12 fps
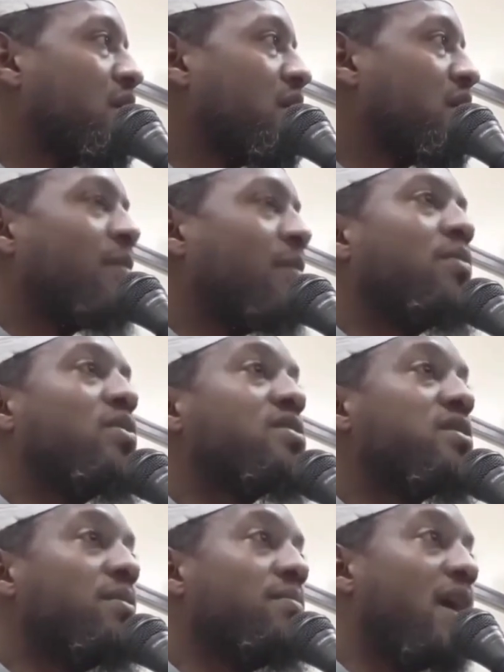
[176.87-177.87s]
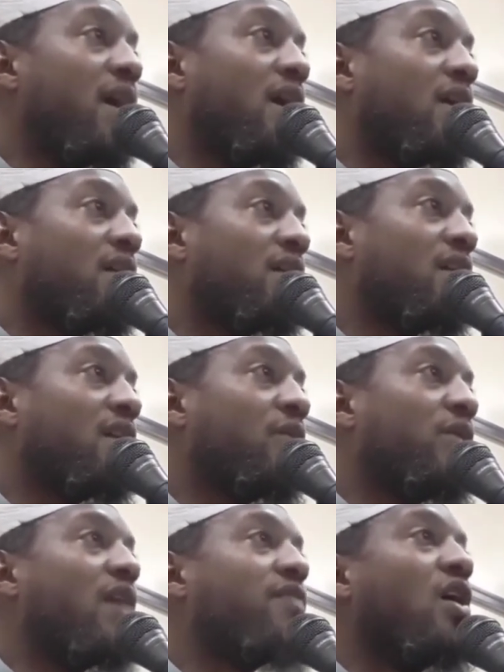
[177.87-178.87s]
I'm a Muslim man.
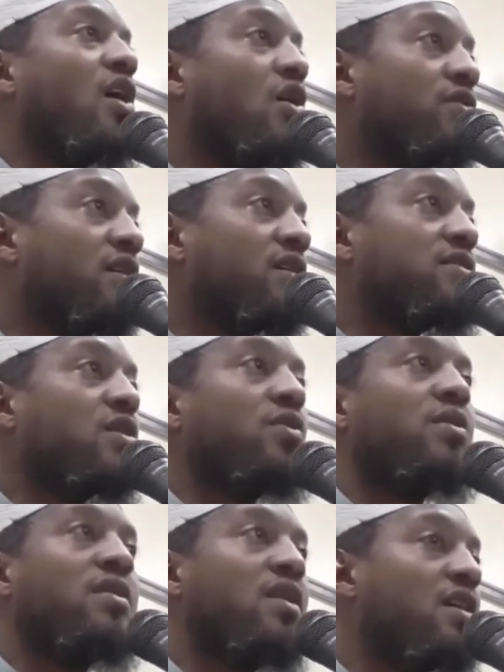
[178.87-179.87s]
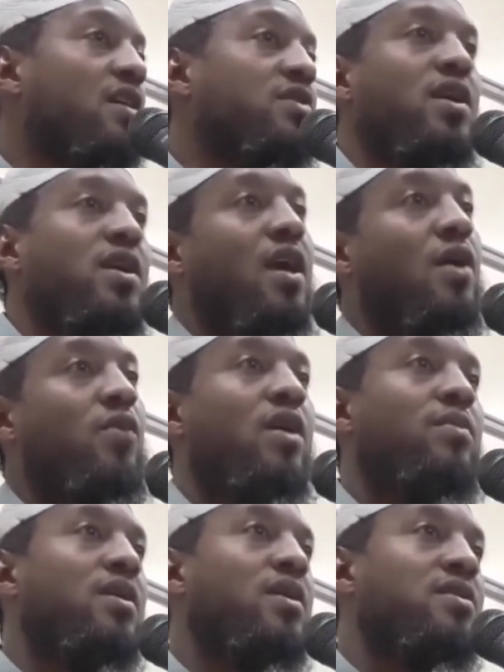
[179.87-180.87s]
We have an odor. Certain things we can't
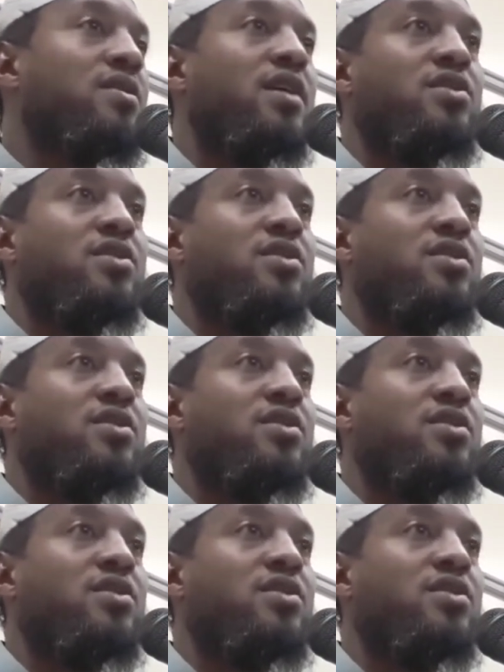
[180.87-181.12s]
wear because that